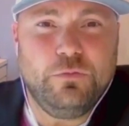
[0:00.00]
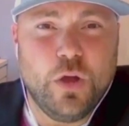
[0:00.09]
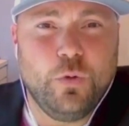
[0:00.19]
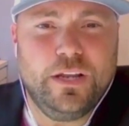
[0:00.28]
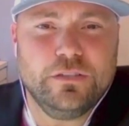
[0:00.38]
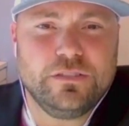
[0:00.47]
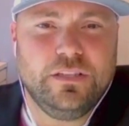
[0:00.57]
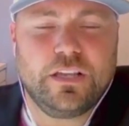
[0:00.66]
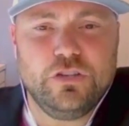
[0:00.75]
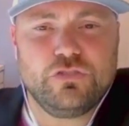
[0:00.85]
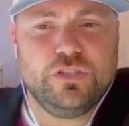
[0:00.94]
No one else
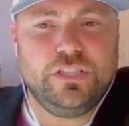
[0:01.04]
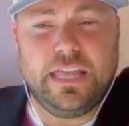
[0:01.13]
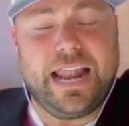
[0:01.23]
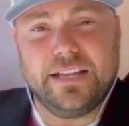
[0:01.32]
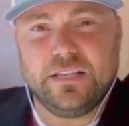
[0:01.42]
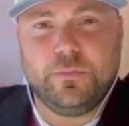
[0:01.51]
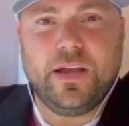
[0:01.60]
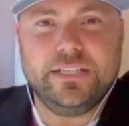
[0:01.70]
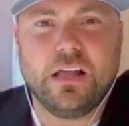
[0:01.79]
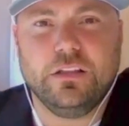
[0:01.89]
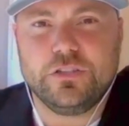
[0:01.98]
in the country, to
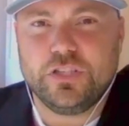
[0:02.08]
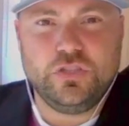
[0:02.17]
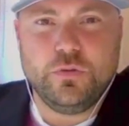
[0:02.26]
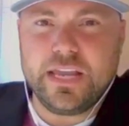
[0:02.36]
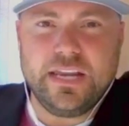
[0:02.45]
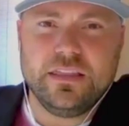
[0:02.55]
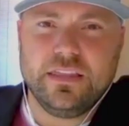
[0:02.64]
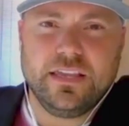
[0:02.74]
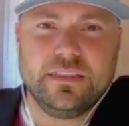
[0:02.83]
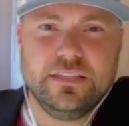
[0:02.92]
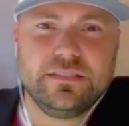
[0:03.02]
my knowledge, is doing
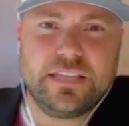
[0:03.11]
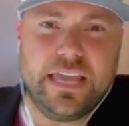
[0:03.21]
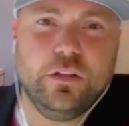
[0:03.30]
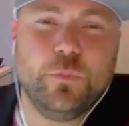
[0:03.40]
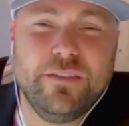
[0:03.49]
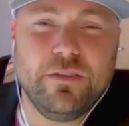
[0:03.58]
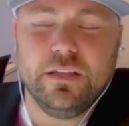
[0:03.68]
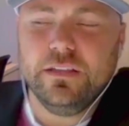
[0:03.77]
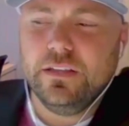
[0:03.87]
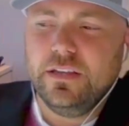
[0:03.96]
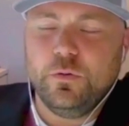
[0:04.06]
anything at this scale. We
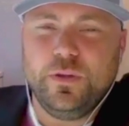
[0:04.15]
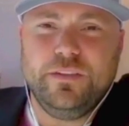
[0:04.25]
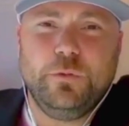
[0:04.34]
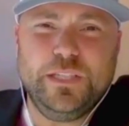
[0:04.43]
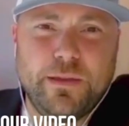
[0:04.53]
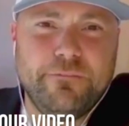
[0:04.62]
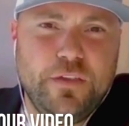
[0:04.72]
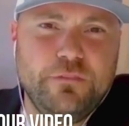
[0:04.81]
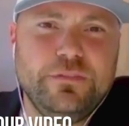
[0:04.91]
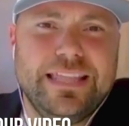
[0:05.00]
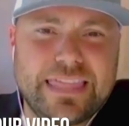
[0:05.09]
have we
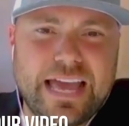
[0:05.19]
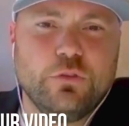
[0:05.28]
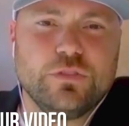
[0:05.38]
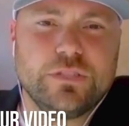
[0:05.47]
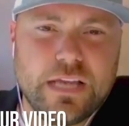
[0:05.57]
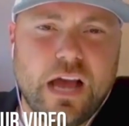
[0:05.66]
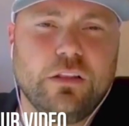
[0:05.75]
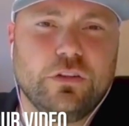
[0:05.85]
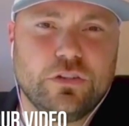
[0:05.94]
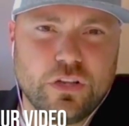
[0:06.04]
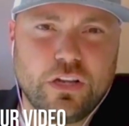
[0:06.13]
spent
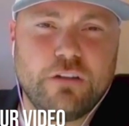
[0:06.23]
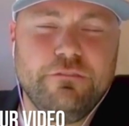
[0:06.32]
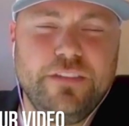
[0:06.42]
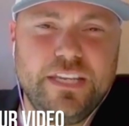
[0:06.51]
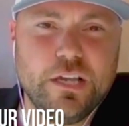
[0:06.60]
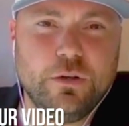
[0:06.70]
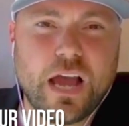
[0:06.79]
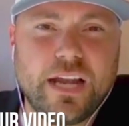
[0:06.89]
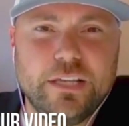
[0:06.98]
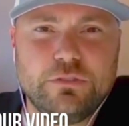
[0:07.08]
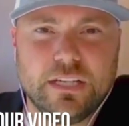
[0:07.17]
$50,000 on our video
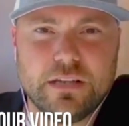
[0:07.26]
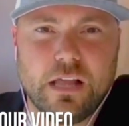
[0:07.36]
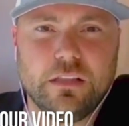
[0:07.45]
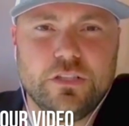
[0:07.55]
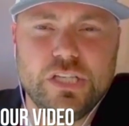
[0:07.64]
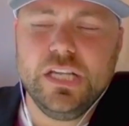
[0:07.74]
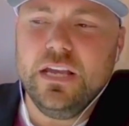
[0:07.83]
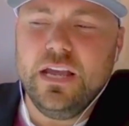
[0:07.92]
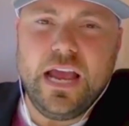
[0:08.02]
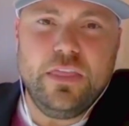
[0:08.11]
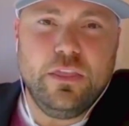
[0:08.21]
and audio
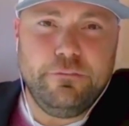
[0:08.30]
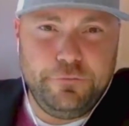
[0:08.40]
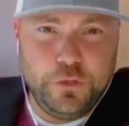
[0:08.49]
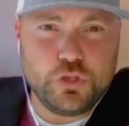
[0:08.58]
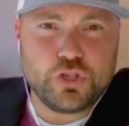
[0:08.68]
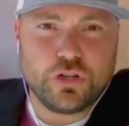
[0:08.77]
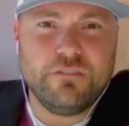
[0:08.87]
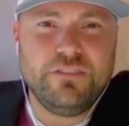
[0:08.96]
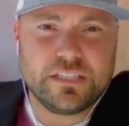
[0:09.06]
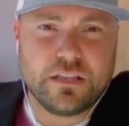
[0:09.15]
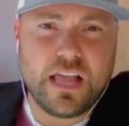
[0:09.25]
technology, and the
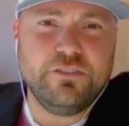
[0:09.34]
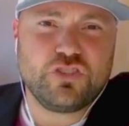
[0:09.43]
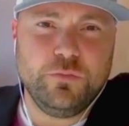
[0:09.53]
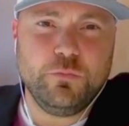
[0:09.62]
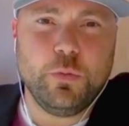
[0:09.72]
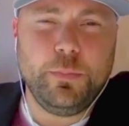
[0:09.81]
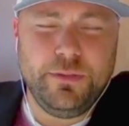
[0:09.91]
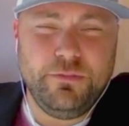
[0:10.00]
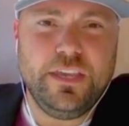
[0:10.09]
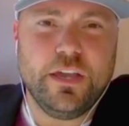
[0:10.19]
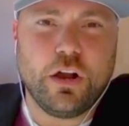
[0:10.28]
future of this live stream will
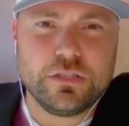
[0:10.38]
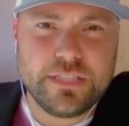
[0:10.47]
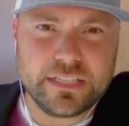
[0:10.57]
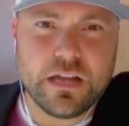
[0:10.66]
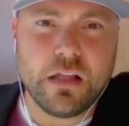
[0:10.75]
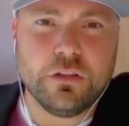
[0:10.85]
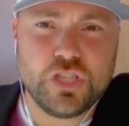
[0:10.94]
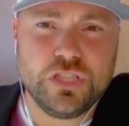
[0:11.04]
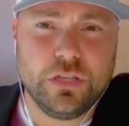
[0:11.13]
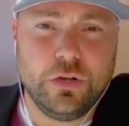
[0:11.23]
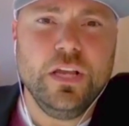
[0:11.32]
be VR
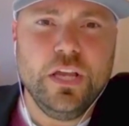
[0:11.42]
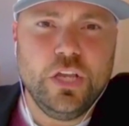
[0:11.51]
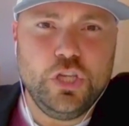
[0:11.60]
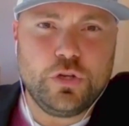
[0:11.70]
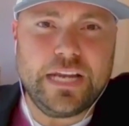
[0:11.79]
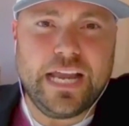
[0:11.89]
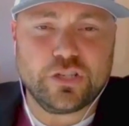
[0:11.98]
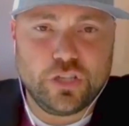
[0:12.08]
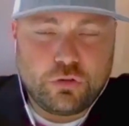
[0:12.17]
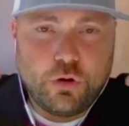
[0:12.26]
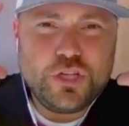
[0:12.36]
technology. So you can
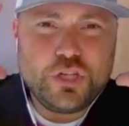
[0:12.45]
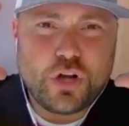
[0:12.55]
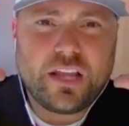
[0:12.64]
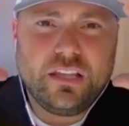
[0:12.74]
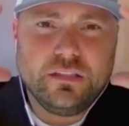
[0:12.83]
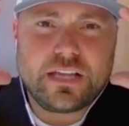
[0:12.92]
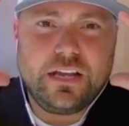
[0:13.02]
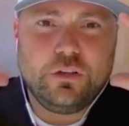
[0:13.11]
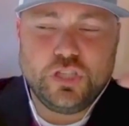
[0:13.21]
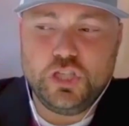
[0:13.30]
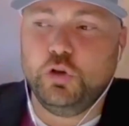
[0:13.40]
actually throw on your Oculus
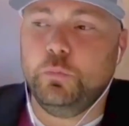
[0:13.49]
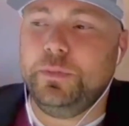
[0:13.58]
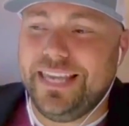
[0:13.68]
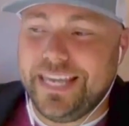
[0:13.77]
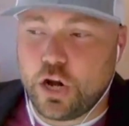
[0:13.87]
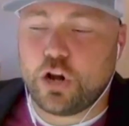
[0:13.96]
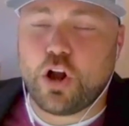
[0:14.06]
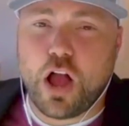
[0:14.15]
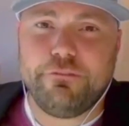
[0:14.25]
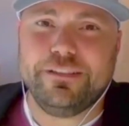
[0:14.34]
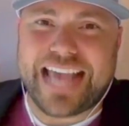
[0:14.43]
goggles, and you'll be in
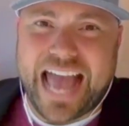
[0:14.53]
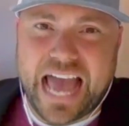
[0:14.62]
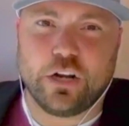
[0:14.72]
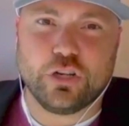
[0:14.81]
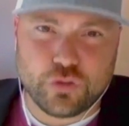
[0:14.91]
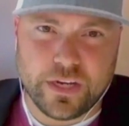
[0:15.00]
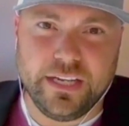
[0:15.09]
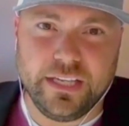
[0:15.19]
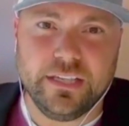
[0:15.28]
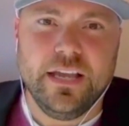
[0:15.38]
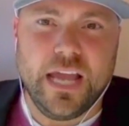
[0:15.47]
our office at our
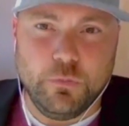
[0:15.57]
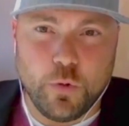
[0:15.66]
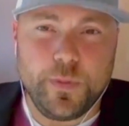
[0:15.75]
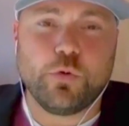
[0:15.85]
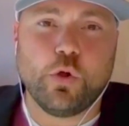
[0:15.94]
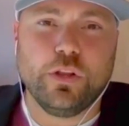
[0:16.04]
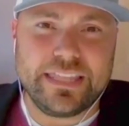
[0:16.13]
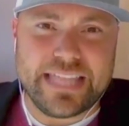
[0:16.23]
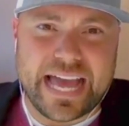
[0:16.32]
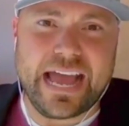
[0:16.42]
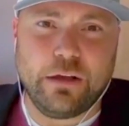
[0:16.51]
training, and we'll be
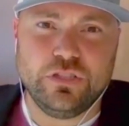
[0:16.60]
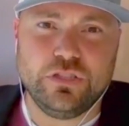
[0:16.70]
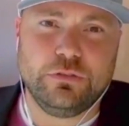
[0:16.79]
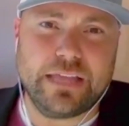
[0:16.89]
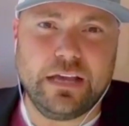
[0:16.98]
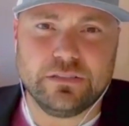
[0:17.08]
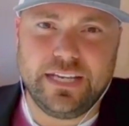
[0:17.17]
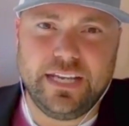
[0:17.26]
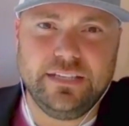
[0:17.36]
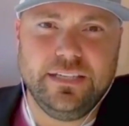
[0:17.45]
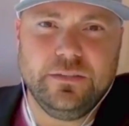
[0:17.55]
rolling that out in
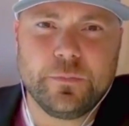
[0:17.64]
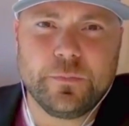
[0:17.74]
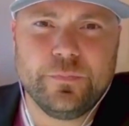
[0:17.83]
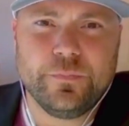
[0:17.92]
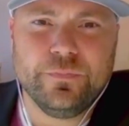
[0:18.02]
2018.